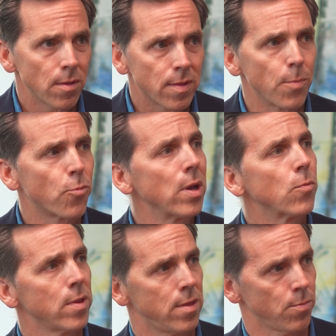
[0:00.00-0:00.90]
they bring
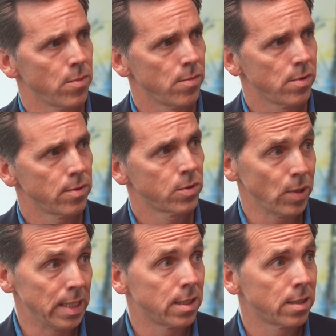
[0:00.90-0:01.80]
with them
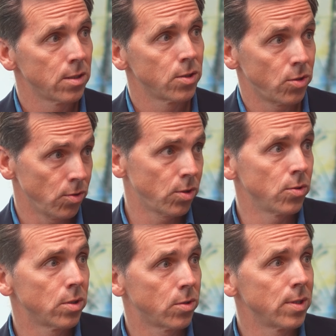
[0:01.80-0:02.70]
Swedes
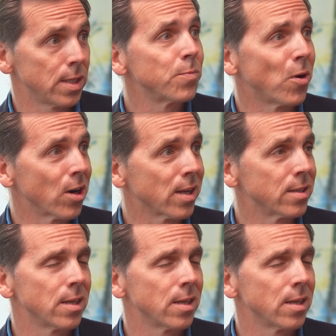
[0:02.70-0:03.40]
to this market.